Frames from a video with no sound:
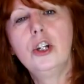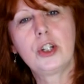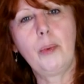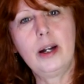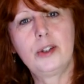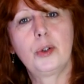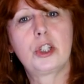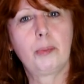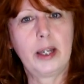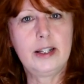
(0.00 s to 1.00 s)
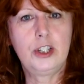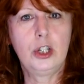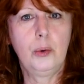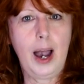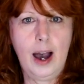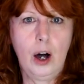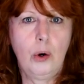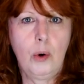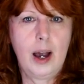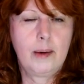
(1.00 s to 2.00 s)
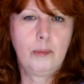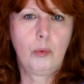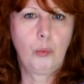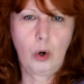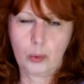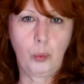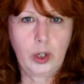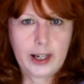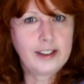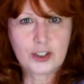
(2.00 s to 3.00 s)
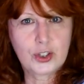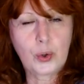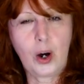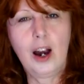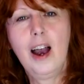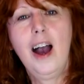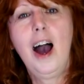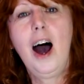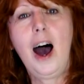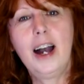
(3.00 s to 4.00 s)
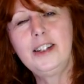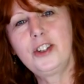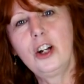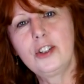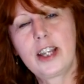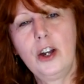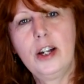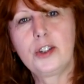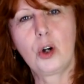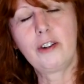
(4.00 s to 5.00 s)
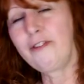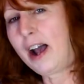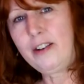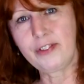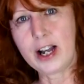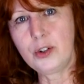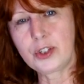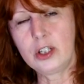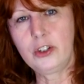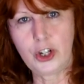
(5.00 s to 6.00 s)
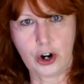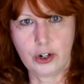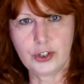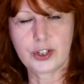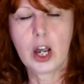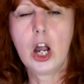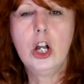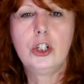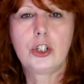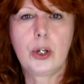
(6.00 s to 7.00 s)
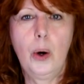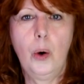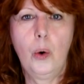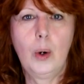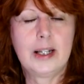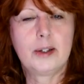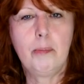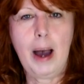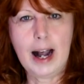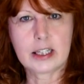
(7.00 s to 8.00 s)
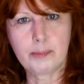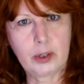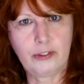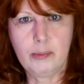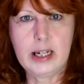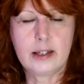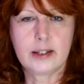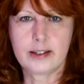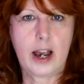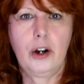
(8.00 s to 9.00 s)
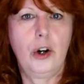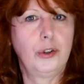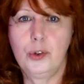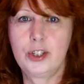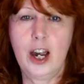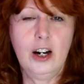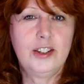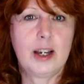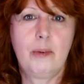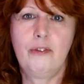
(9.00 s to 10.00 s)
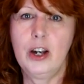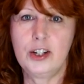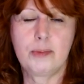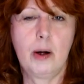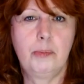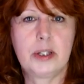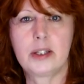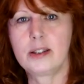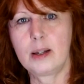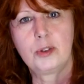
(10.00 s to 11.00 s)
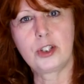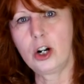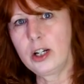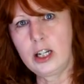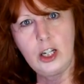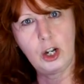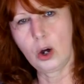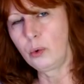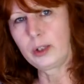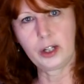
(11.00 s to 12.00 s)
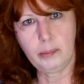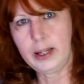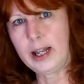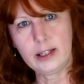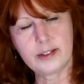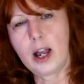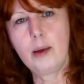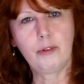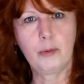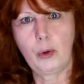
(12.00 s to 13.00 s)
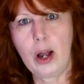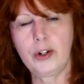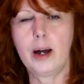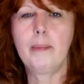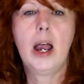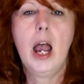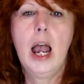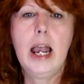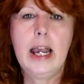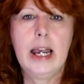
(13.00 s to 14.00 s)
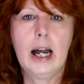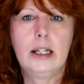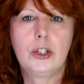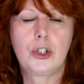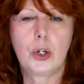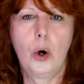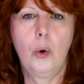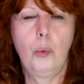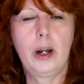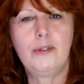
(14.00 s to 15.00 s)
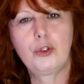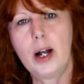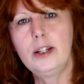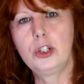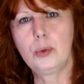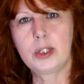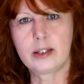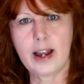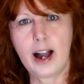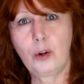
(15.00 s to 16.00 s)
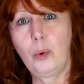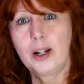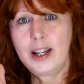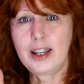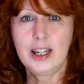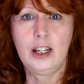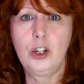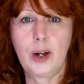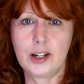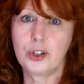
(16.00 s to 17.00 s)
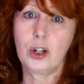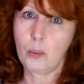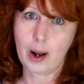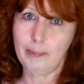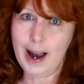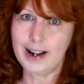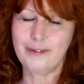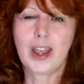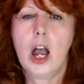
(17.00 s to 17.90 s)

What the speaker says: So I wanted to explain to you how I'm working this store. Ice Yarns carries over 5,000 yarns. So it's impossible for me to stock all those yarns. I'm a very small business. I'm starting, a little bit at a time from the ground up. And so what I've tried to do is stock what I think you guys are going to want to buy.